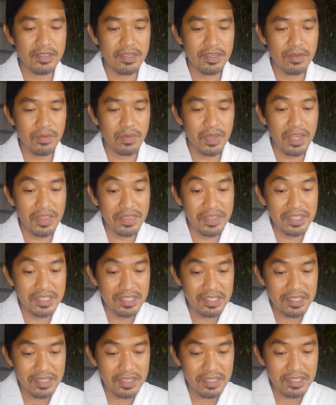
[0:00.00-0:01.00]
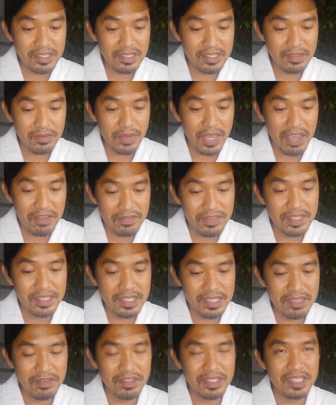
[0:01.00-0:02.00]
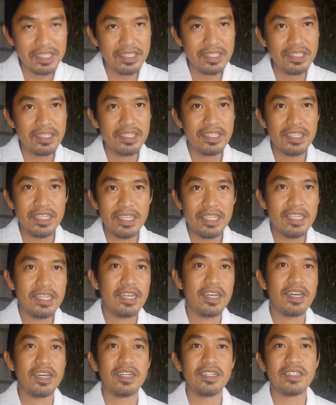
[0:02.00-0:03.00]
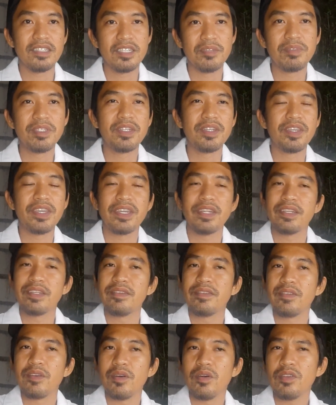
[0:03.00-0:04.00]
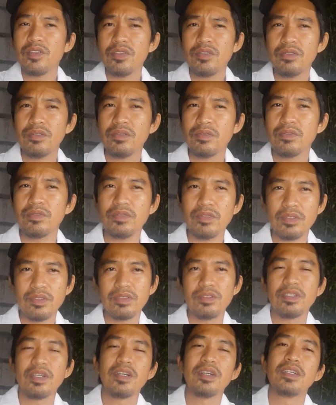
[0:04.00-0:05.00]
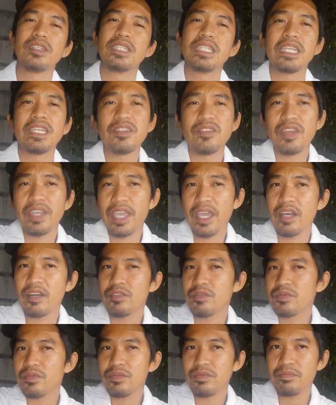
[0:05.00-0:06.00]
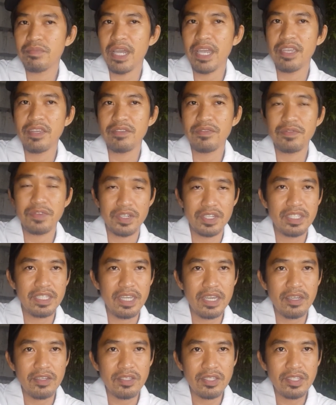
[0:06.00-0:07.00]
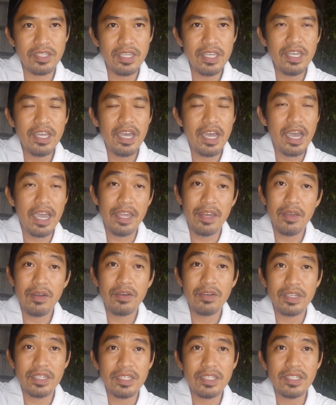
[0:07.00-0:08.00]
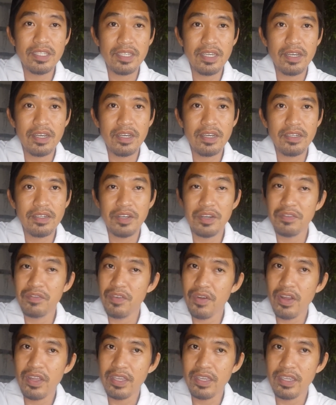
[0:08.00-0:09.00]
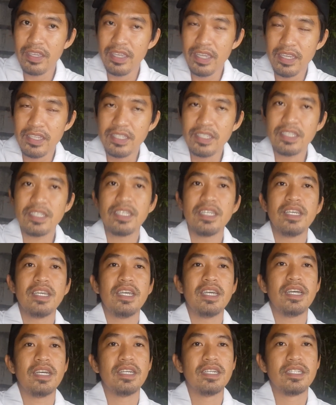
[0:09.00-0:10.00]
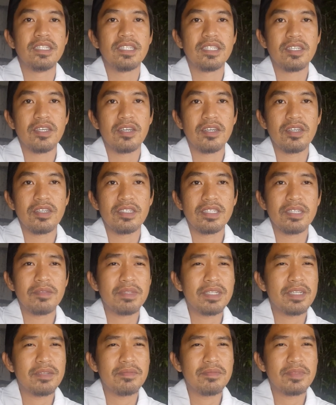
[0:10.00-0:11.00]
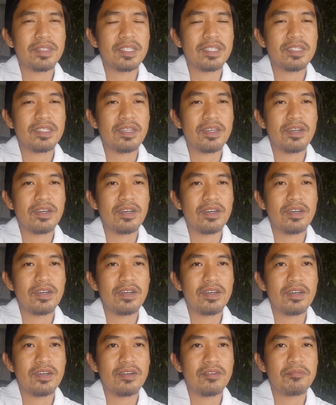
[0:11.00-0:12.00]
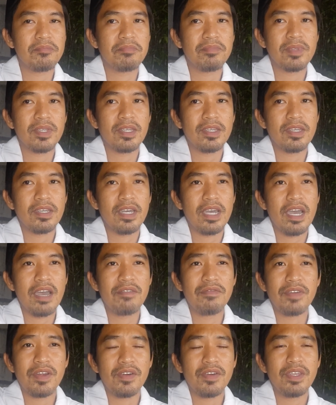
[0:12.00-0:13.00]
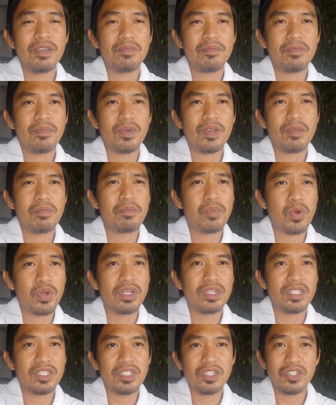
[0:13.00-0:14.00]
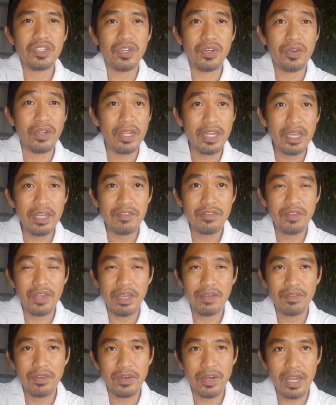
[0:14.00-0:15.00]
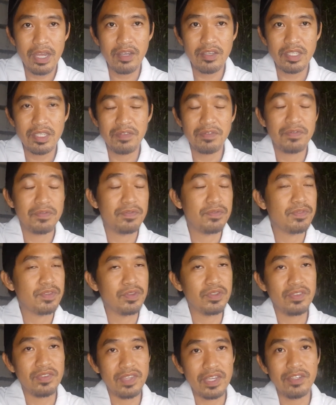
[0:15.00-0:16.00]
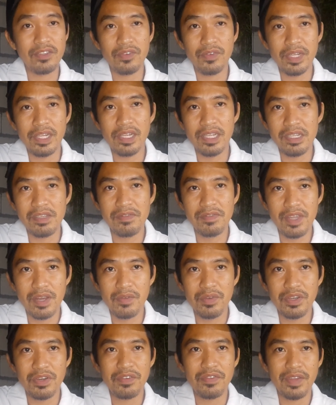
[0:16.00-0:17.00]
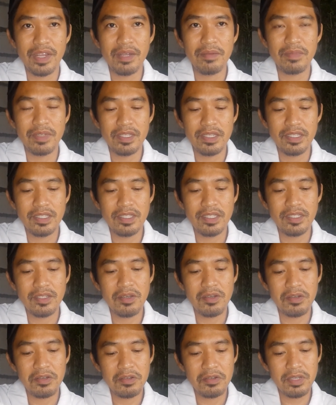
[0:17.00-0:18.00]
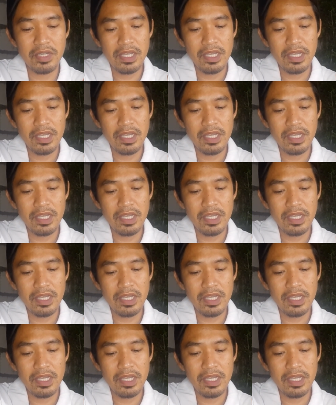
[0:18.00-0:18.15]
We had these. We have these 17 tips that you can also take into account buying your first house. I know it's nerve-wracking. Yes, it's sometimes a very important decision in your life to have your house if you intend to really live there with your family. So